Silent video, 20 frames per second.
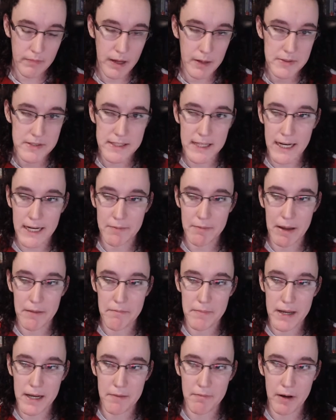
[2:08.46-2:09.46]
setting my
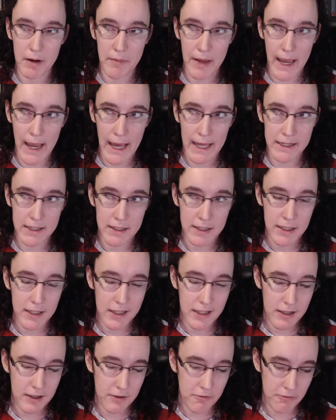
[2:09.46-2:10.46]
minimum at
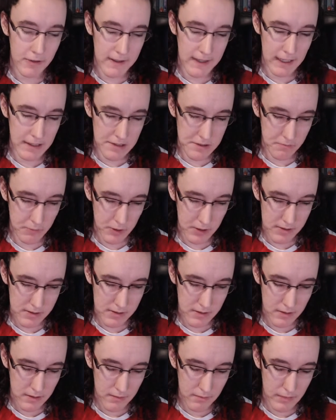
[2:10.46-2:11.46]
3,000
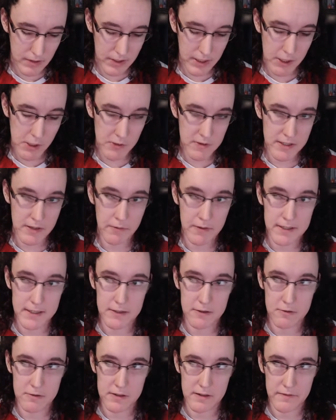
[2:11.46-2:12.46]
words. Monday, Tuesday, Wednesday,
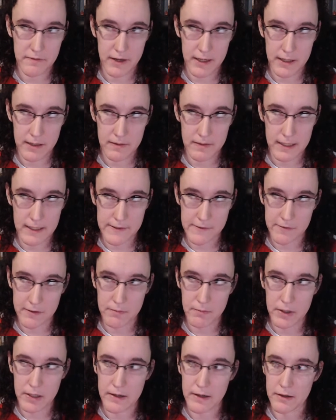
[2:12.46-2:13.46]
Thursday, Friday. That's what
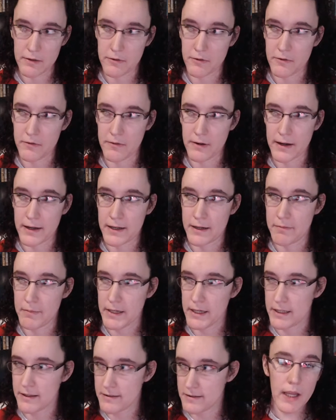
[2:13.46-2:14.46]
Monday through Friday
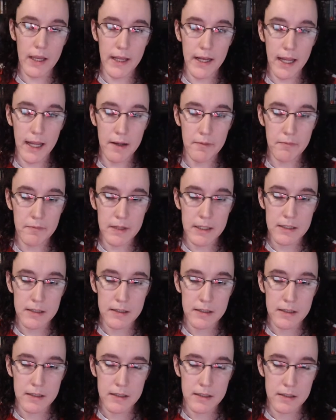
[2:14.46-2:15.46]
means. And I'm
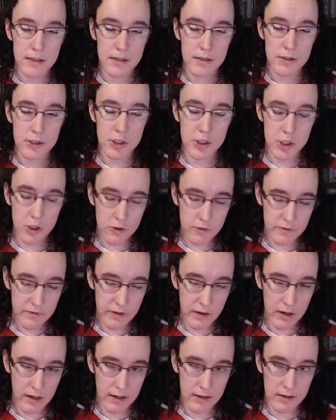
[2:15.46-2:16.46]
so
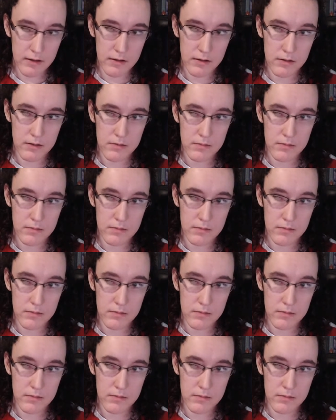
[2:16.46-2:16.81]
far